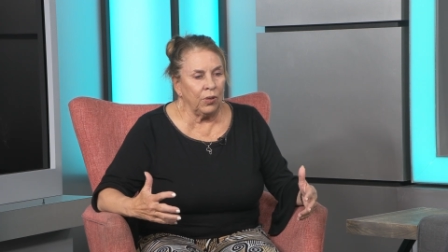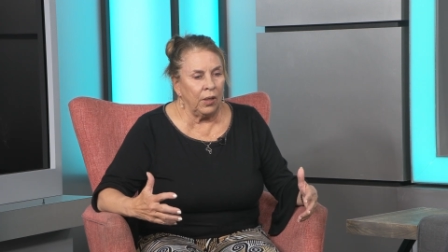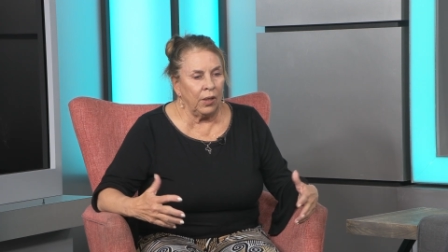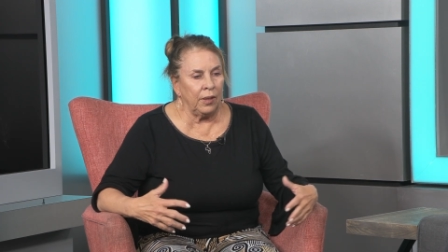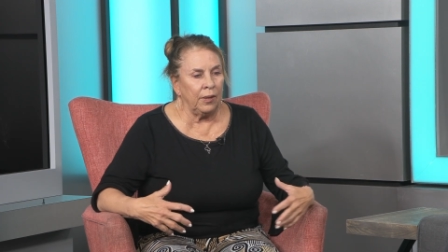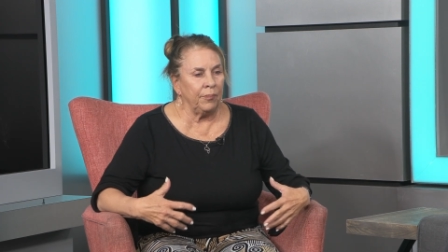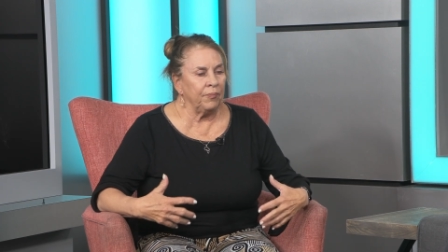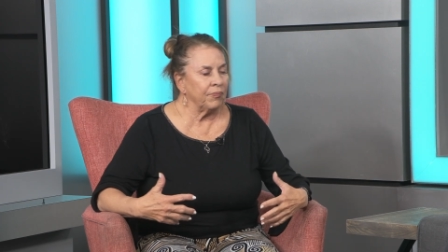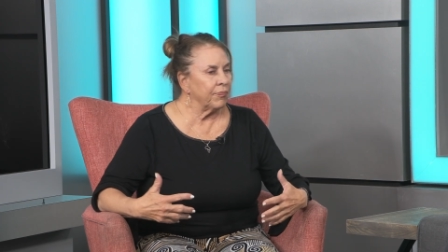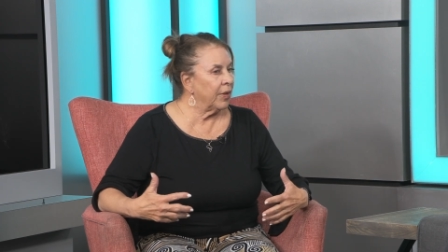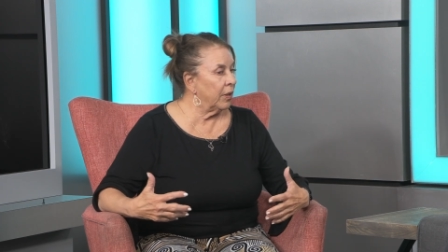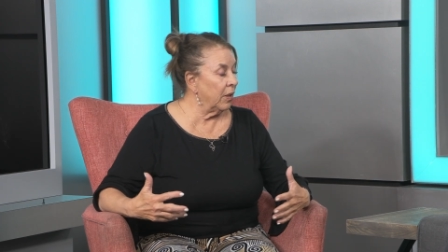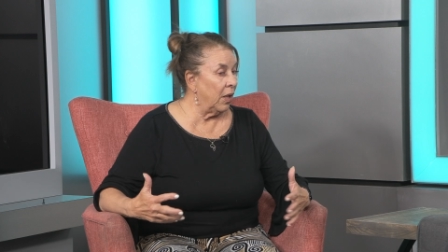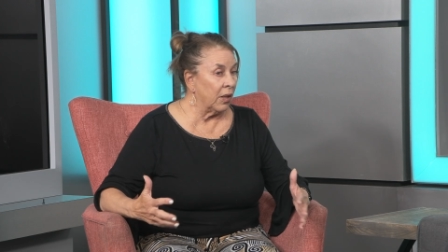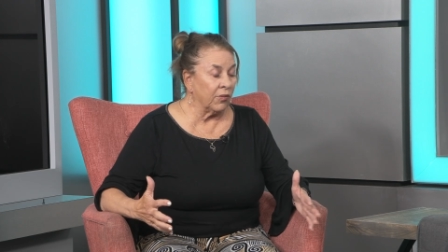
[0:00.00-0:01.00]
a
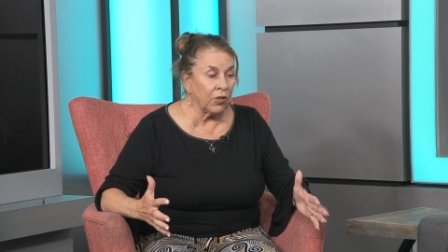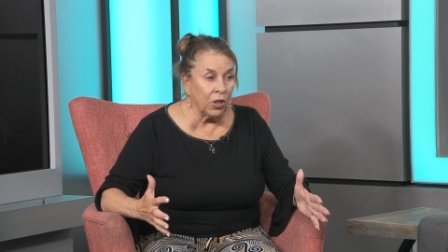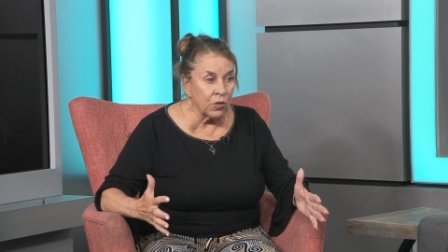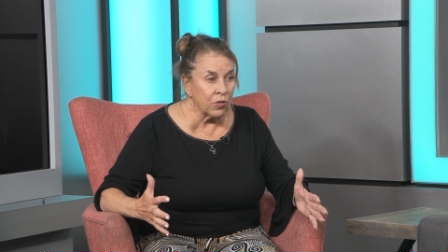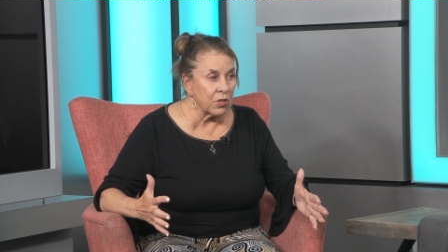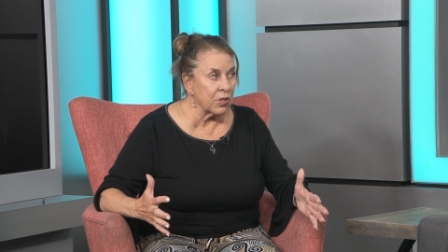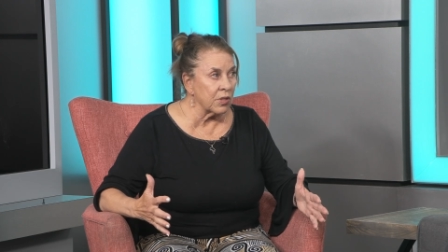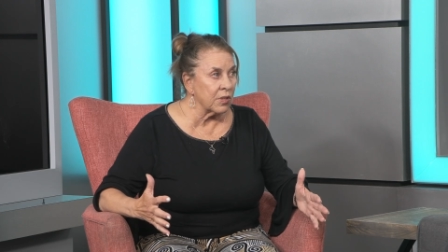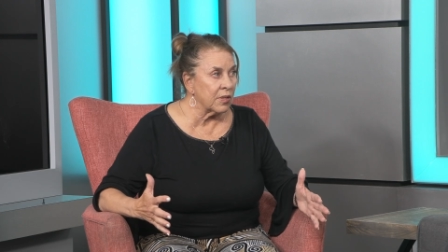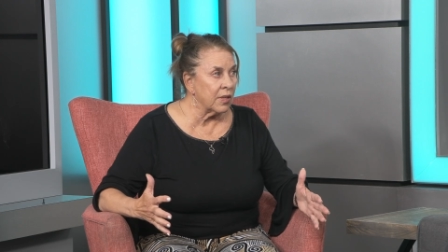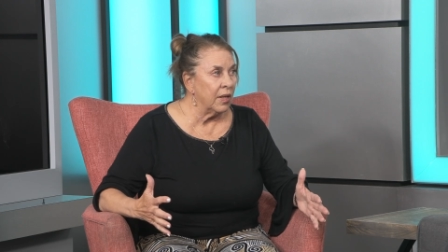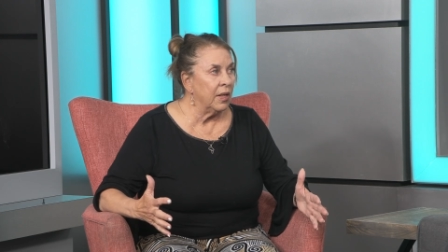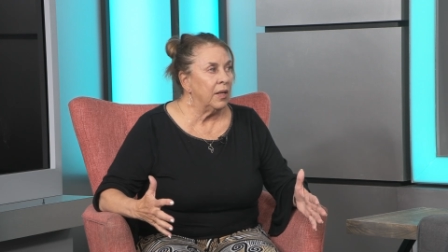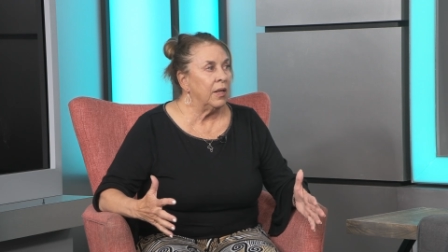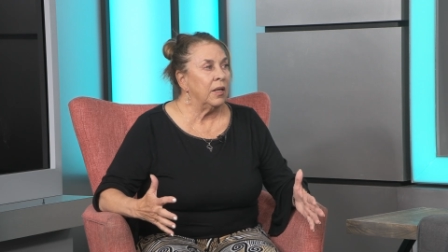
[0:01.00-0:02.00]
lot of coaches,
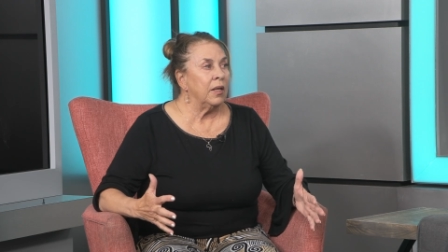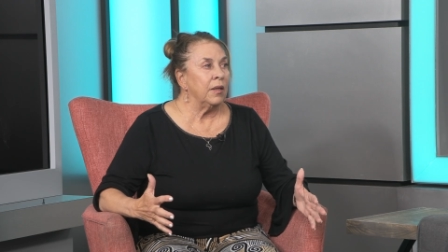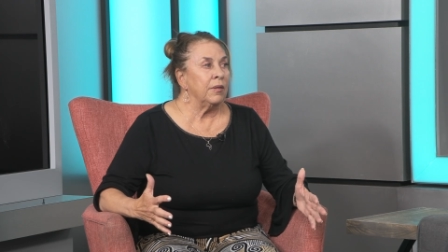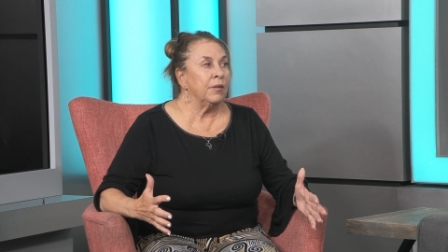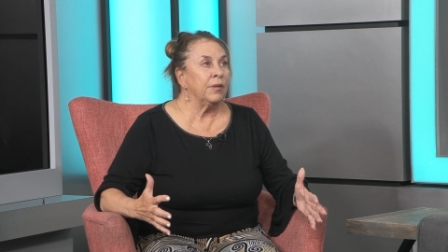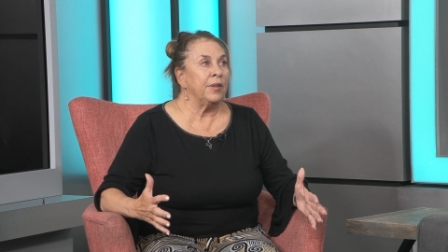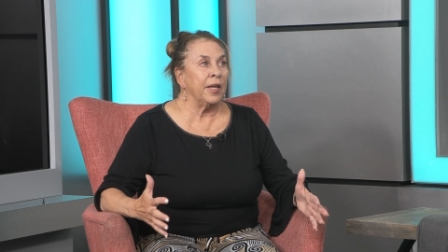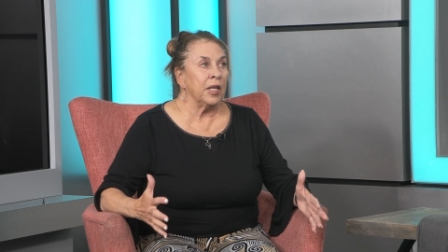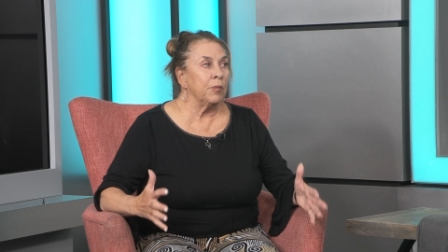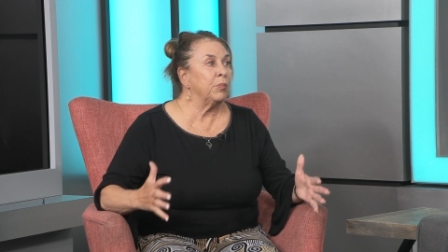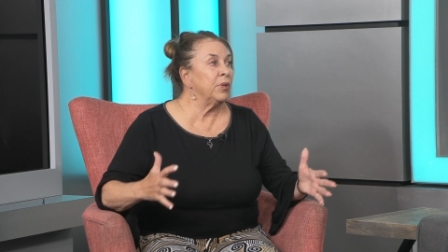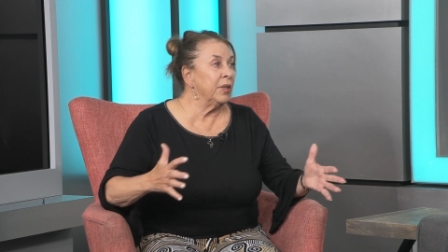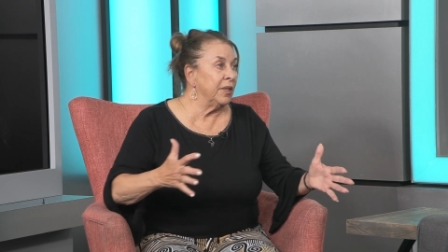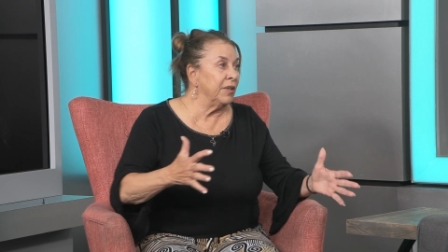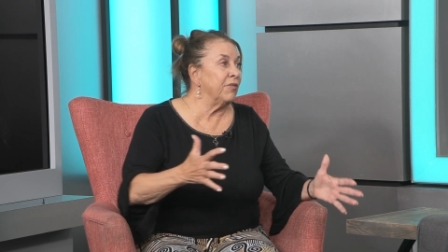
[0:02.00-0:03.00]
they
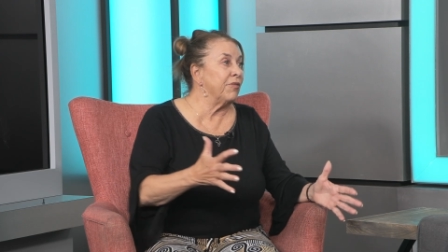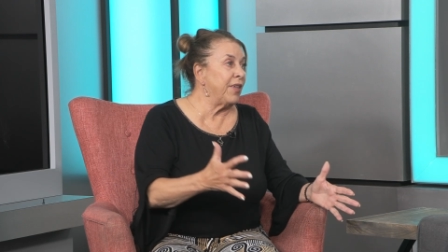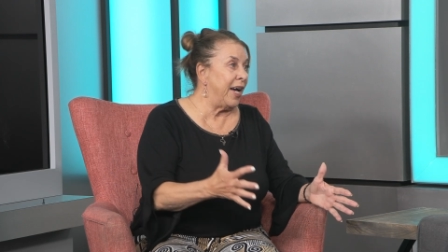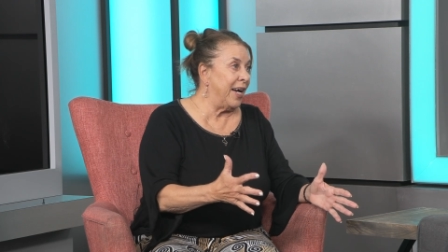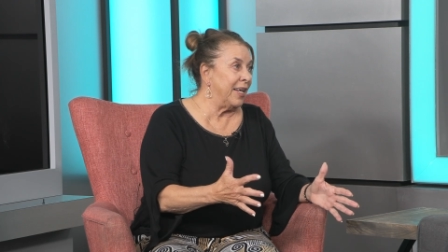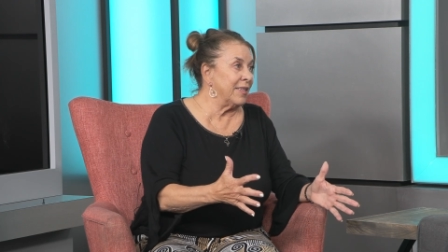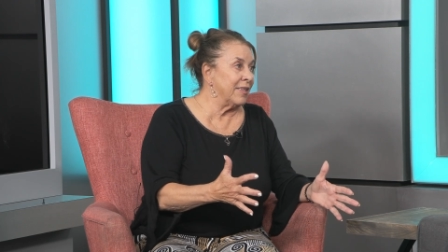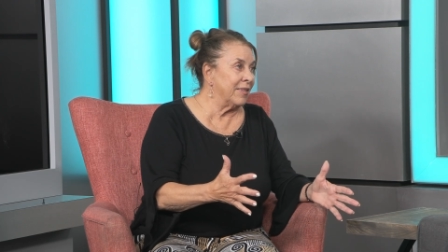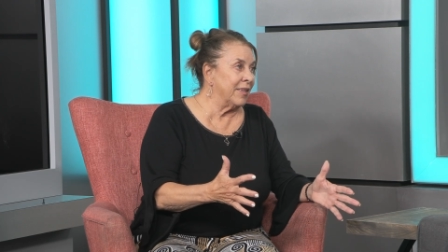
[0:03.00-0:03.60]
believe that.